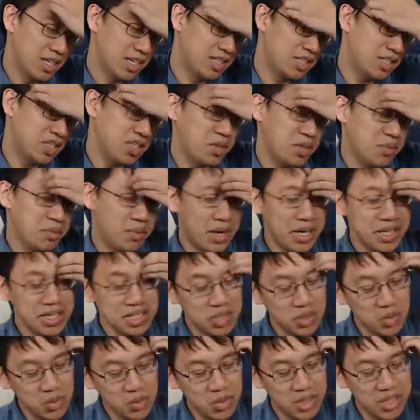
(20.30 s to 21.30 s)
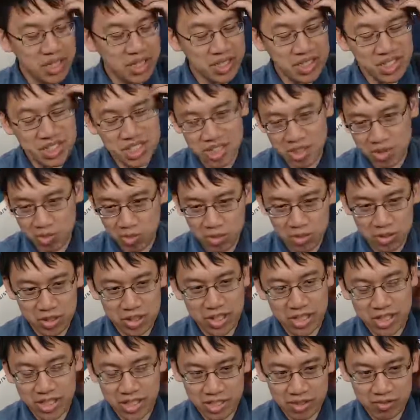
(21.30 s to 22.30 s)
then you might as well just
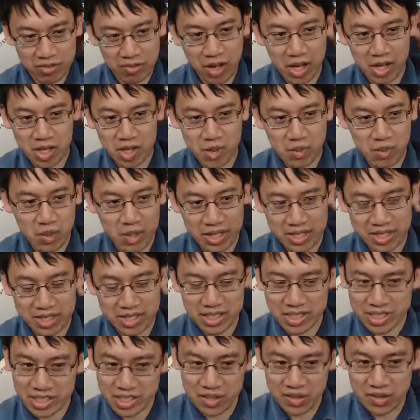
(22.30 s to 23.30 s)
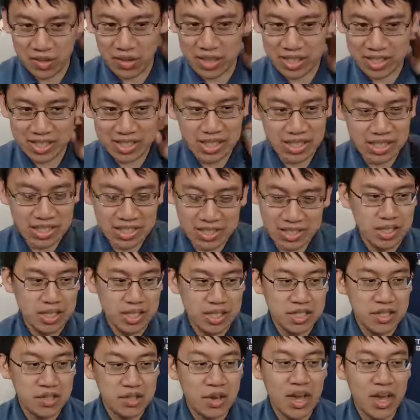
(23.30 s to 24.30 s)
play Vilespine Slayer, right?
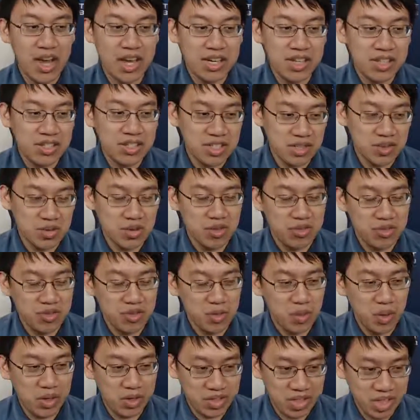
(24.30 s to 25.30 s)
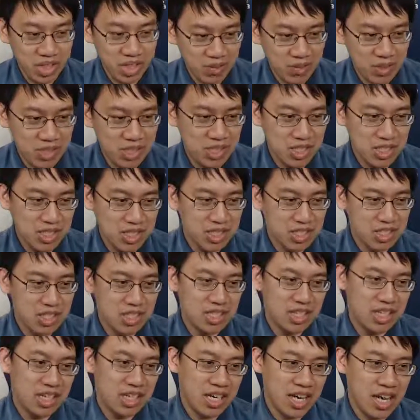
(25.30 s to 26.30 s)
You can use it with spell damage.
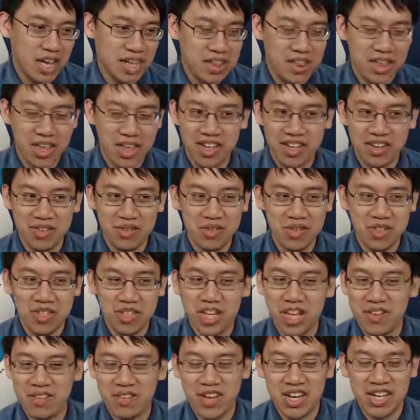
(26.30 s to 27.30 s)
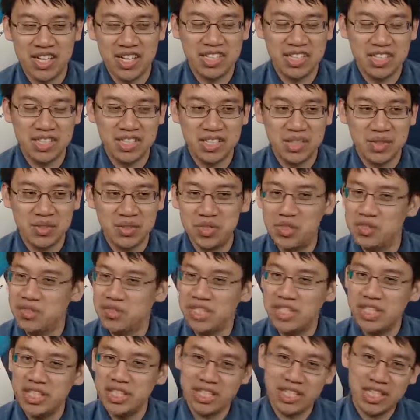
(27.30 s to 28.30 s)
And then for 10 mana, you can deal
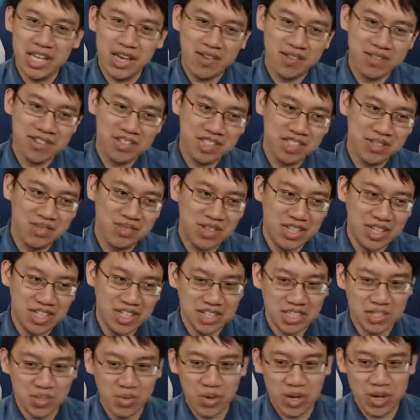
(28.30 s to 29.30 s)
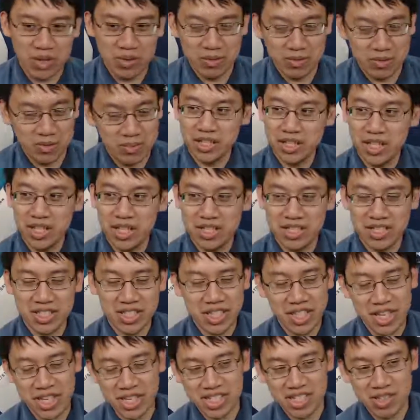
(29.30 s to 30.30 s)
15 damage to minions. Wow. There's the
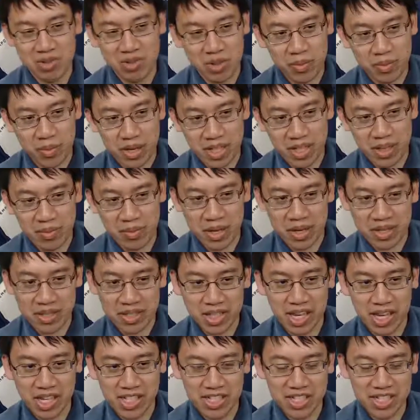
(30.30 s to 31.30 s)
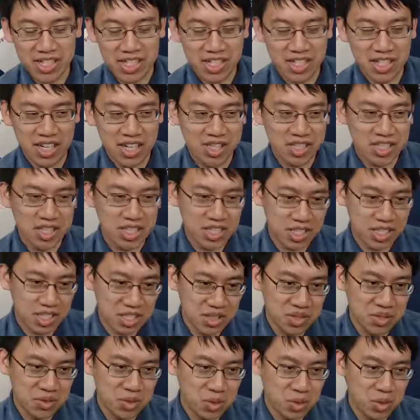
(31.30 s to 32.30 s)
case to be made about jnZaneHD
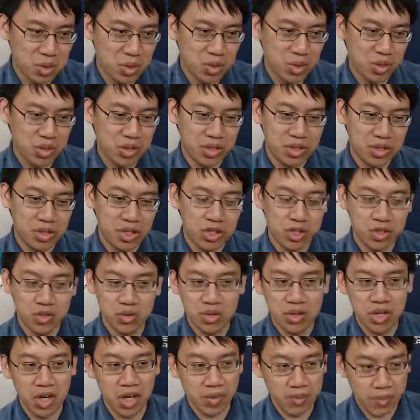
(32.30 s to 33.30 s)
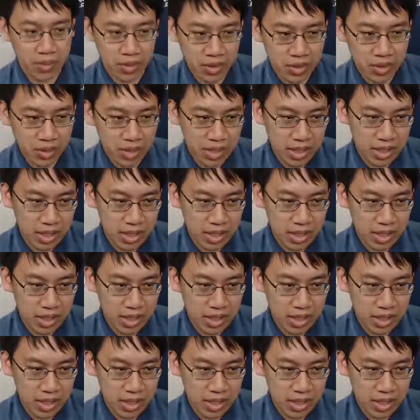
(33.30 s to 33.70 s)
Auctioneer, or cards with combo.